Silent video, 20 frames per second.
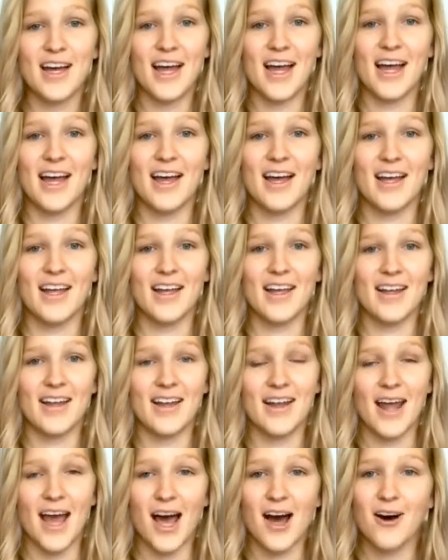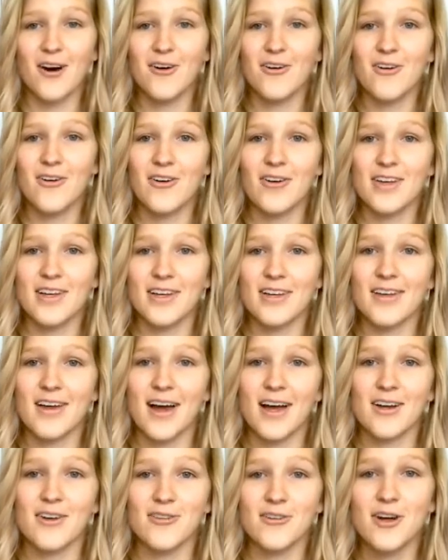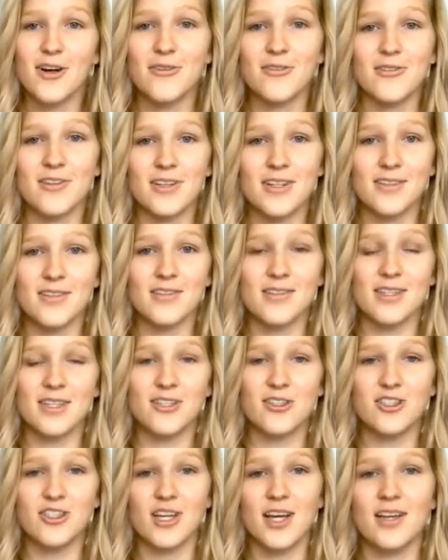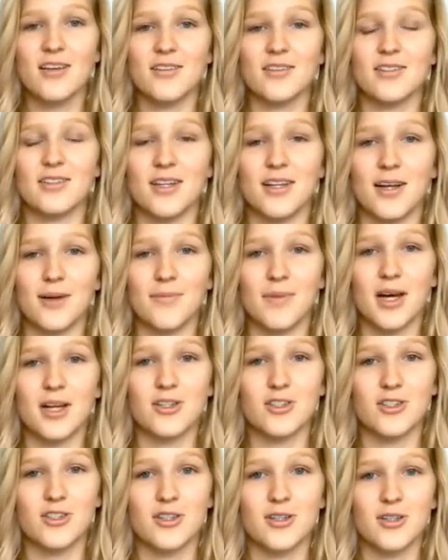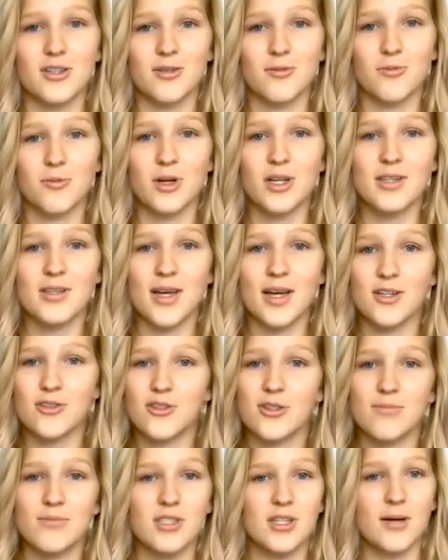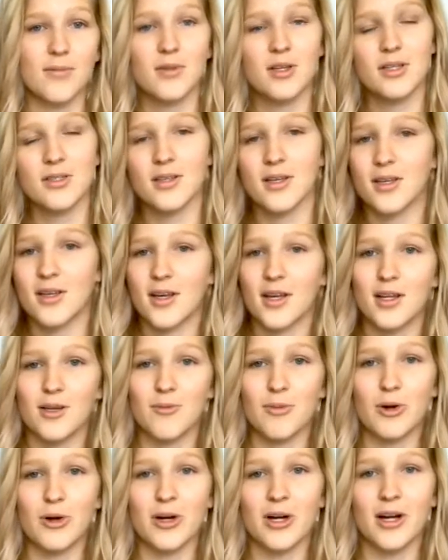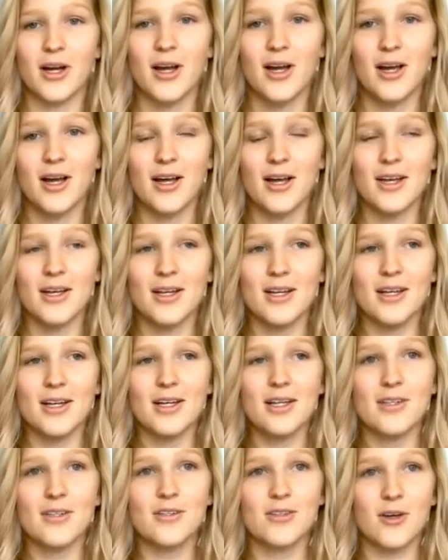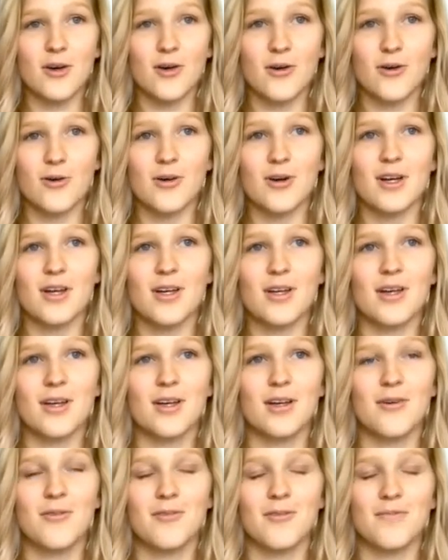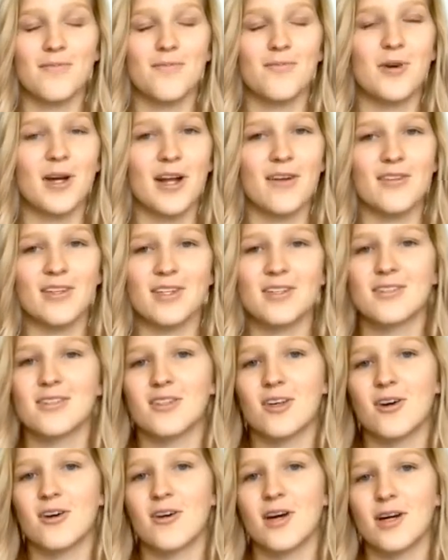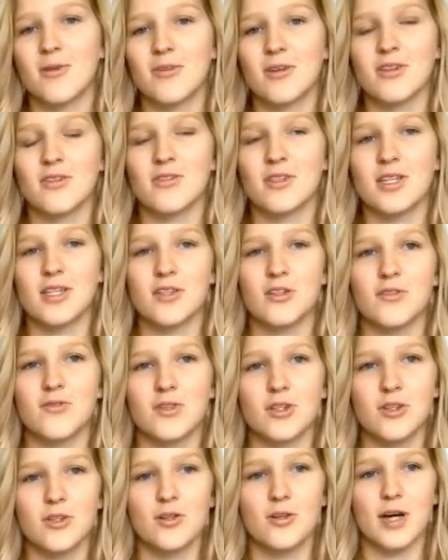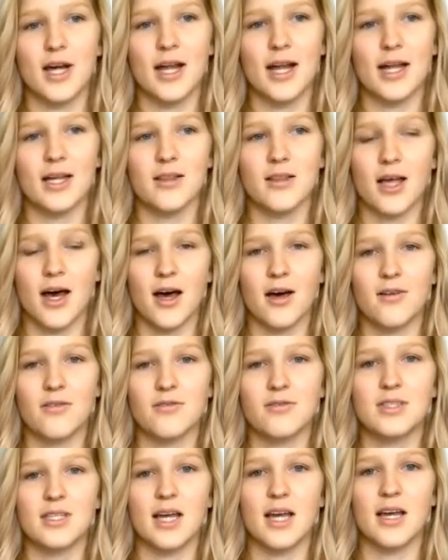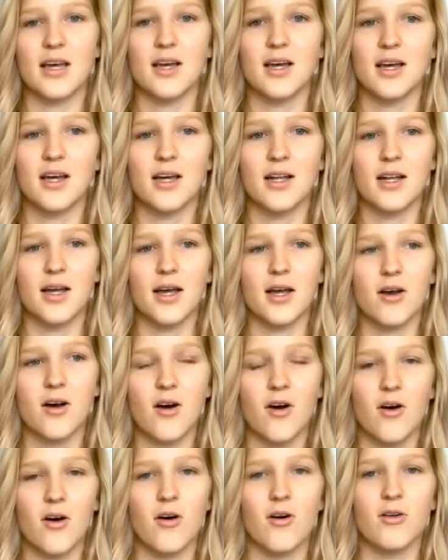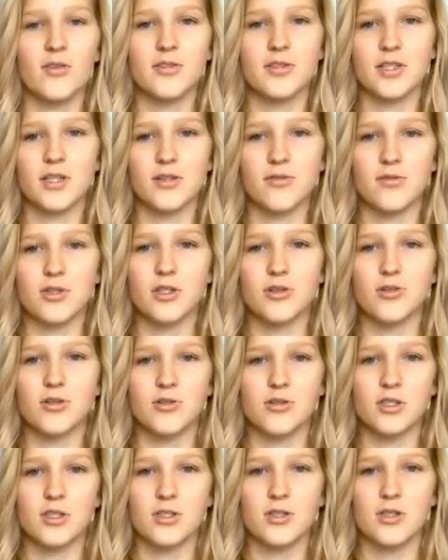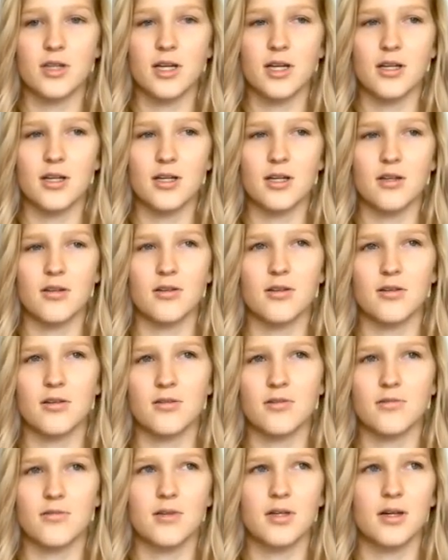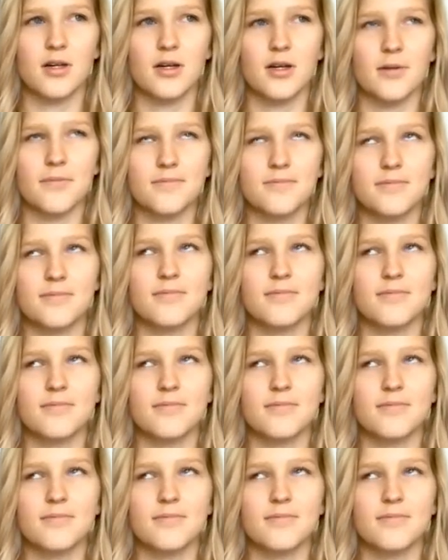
and now it, I don't know. It's it's changed, and I'm not sure what that dream job looks like anymore. So whatever. So I went through the interview and I left, and I called the recruiter lady or the